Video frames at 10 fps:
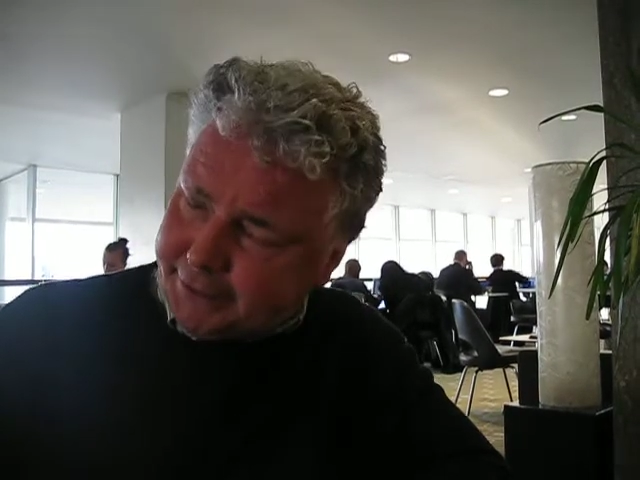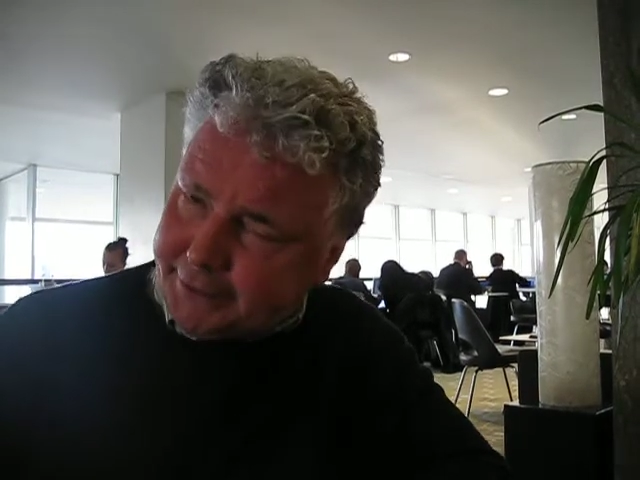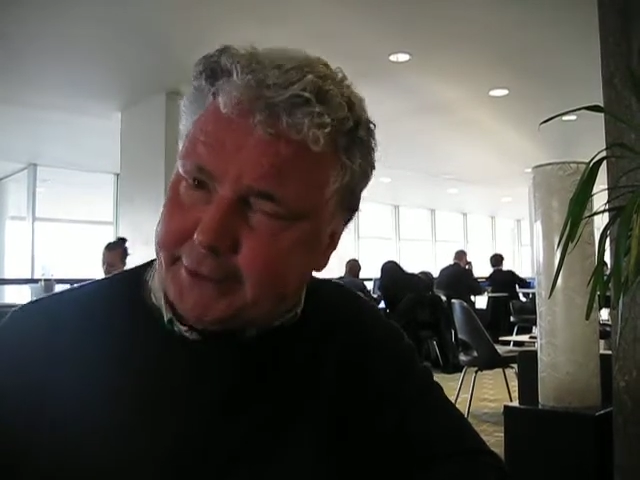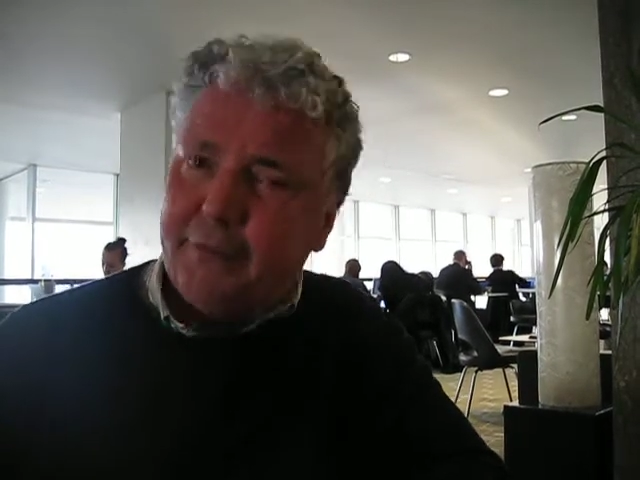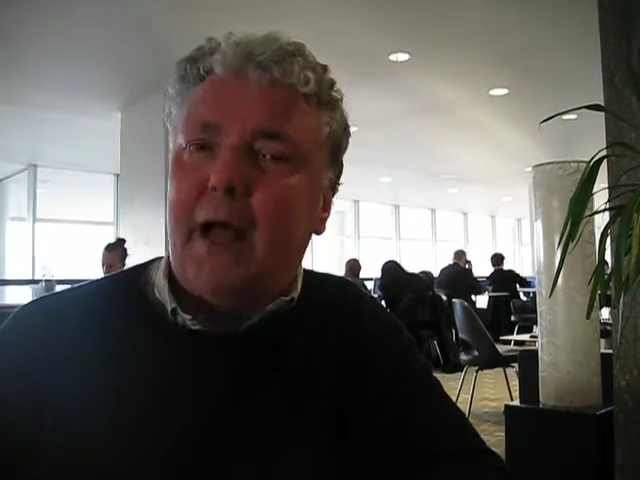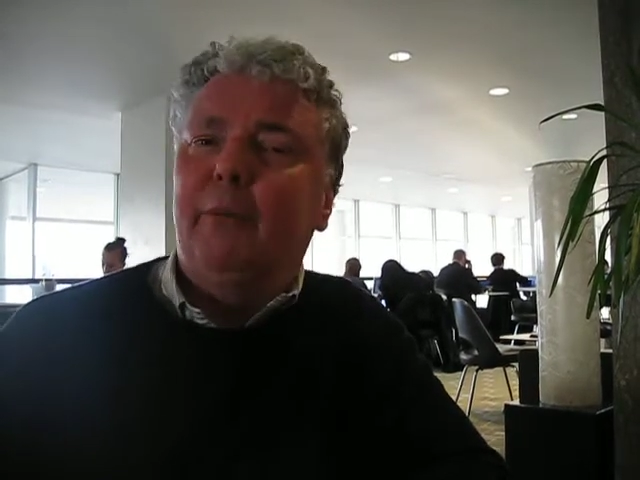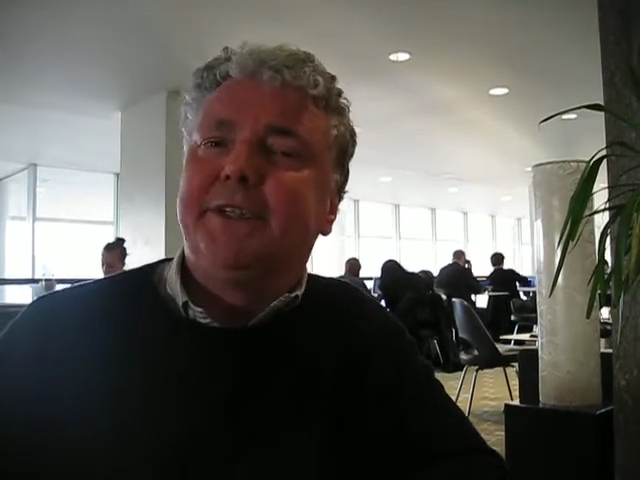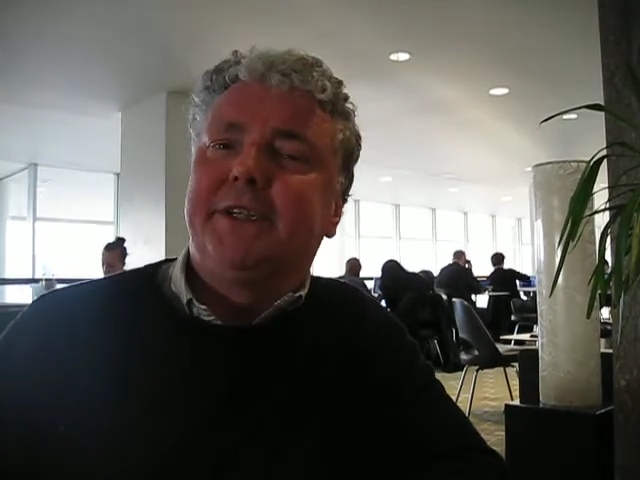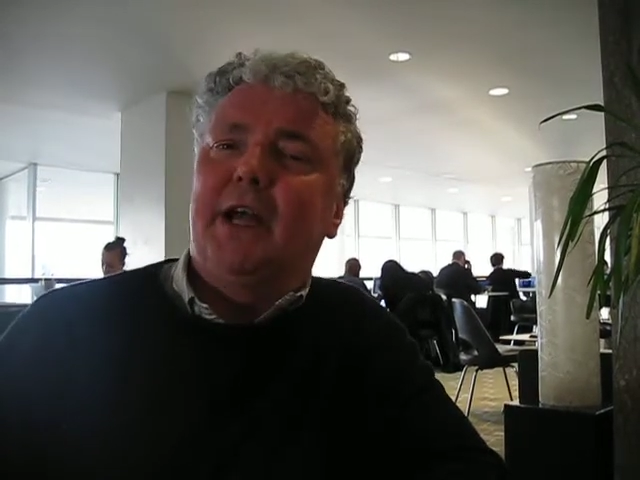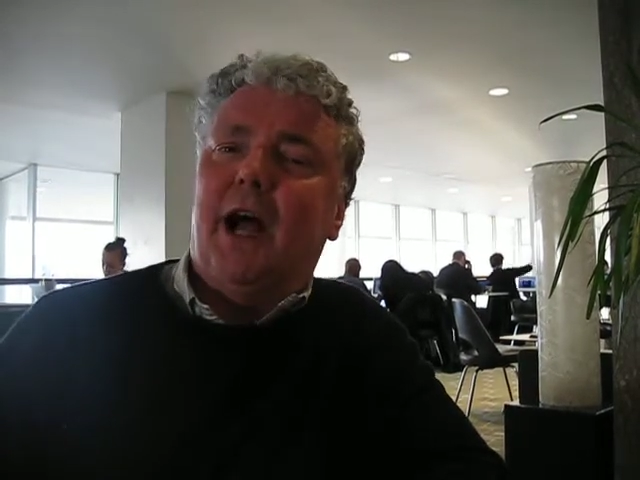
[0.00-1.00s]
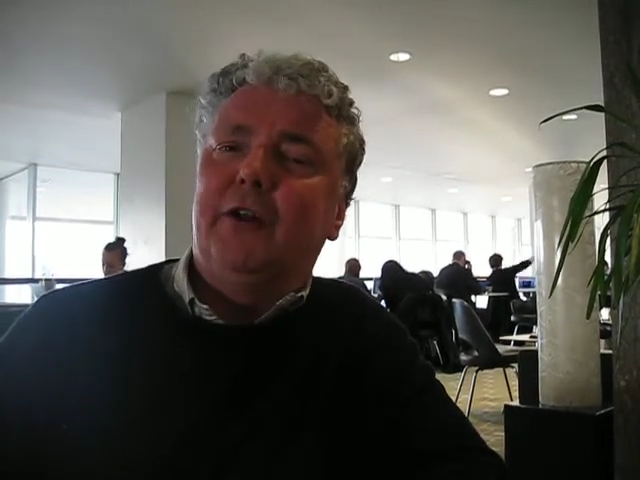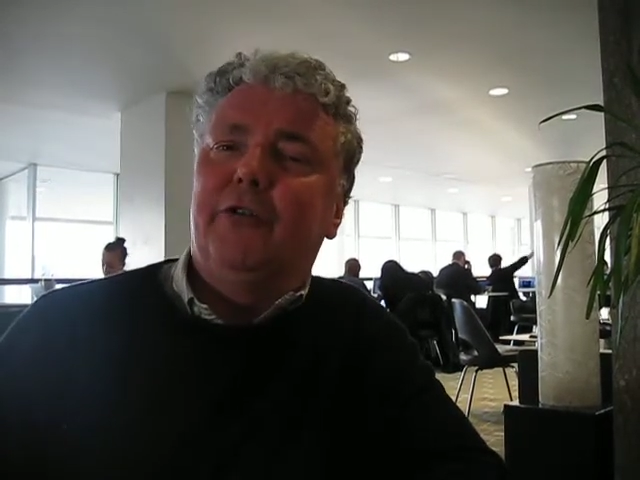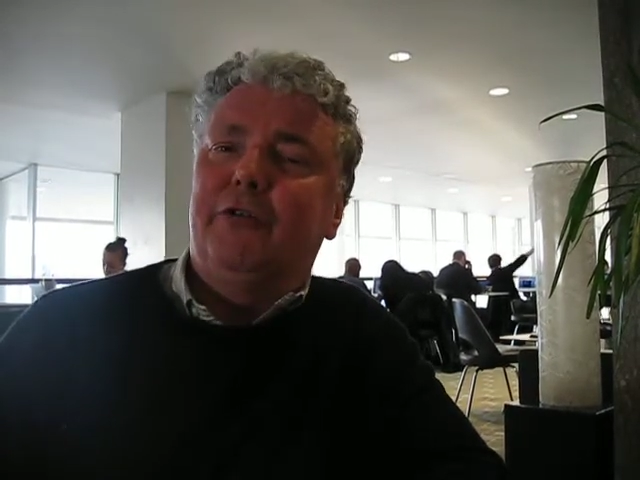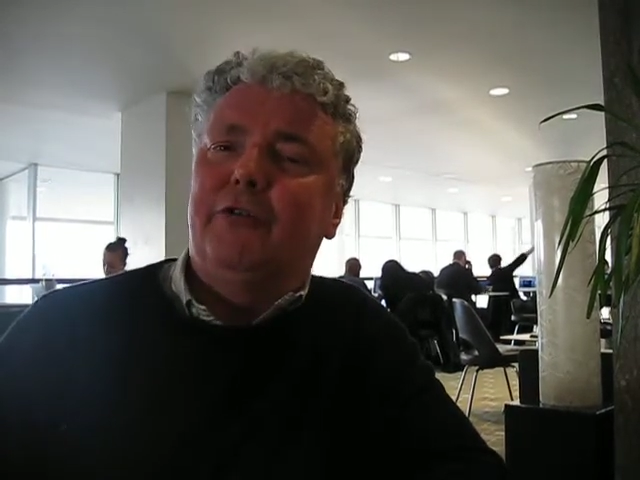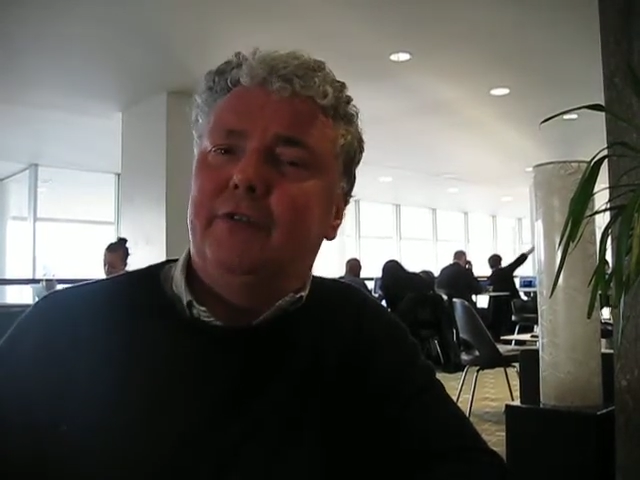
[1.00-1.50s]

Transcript: so that was the kind of